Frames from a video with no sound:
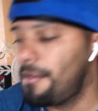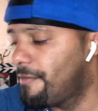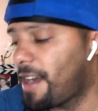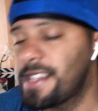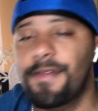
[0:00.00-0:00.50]

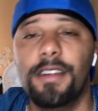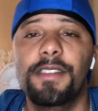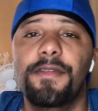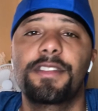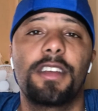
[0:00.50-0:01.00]
Vice
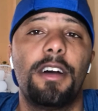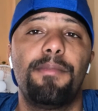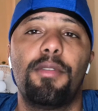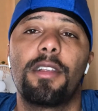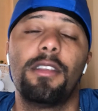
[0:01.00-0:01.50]
versa for Shawn
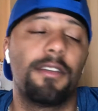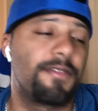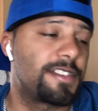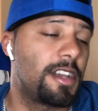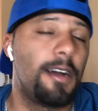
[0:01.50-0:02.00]
Porter. Look,
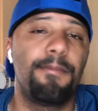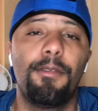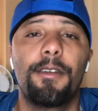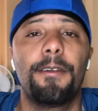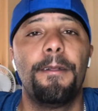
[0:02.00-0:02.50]
for Shawn
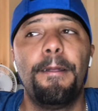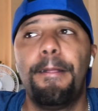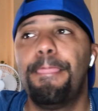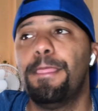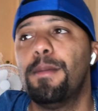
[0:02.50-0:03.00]
Porter,
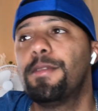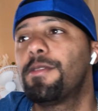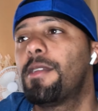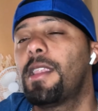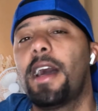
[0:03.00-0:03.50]
you've been
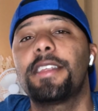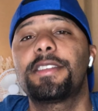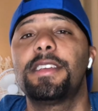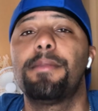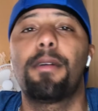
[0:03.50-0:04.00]
doing a lot of
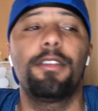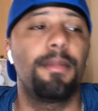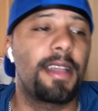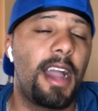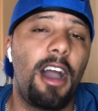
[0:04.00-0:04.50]
shit, bro. You've
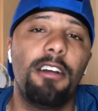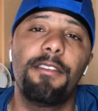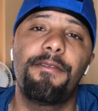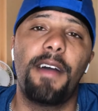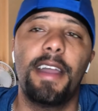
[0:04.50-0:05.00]
been
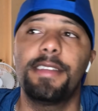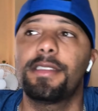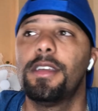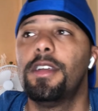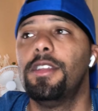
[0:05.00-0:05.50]
calling fights.
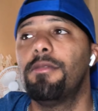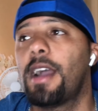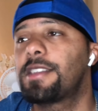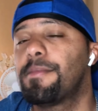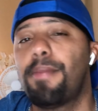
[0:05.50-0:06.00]
You
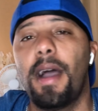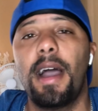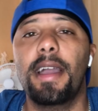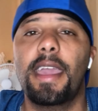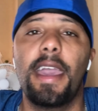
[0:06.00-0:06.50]
got your
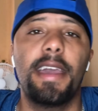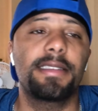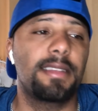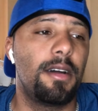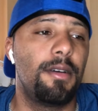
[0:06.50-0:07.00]

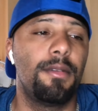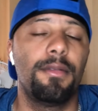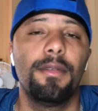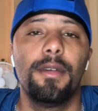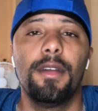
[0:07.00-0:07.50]
podcast on.
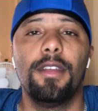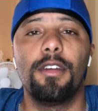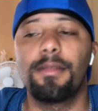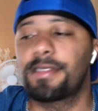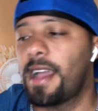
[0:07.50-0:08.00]
You
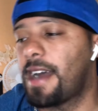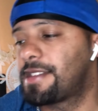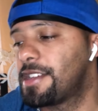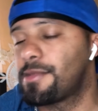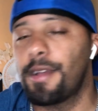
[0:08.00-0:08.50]
know what I'm saying? I
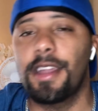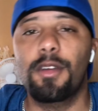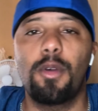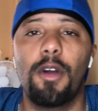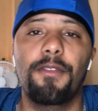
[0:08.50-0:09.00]
just read a
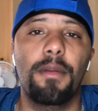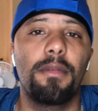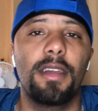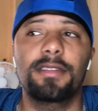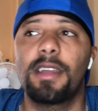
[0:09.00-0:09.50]
quote from you
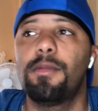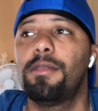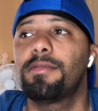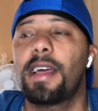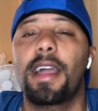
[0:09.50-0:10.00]
yesterday where
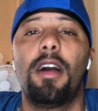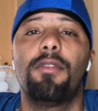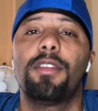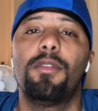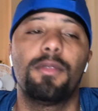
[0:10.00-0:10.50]
you was like, I
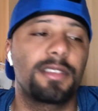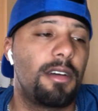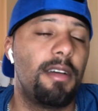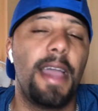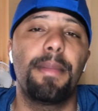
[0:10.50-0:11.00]
don't know what's
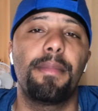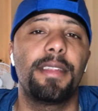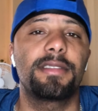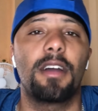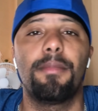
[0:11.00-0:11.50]
gonna happen, but
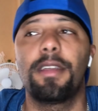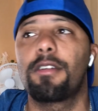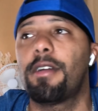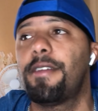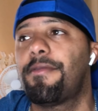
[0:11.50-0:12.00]
it's gonna be a
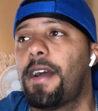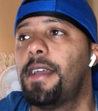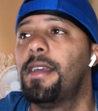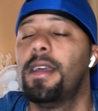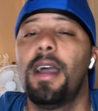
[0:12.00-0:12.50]
great
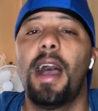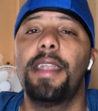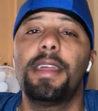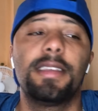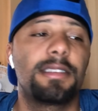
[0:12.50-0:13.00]
fight.
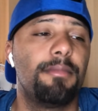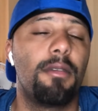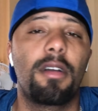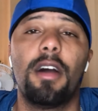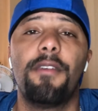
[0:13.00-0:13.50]
I need some
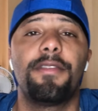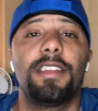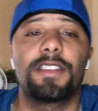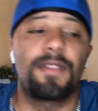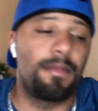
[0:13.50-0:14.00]
more
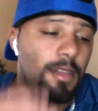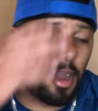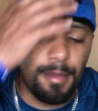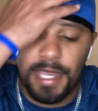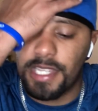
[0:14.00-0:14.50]
confidence from you,
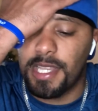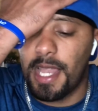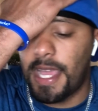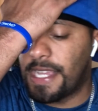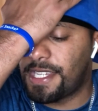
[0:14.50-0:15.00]
homie. This your
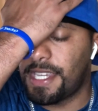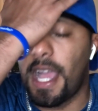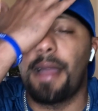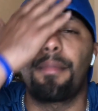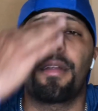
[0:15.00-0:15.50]
last
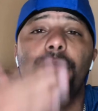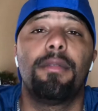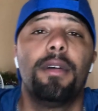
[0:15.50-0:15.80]
shot, bro.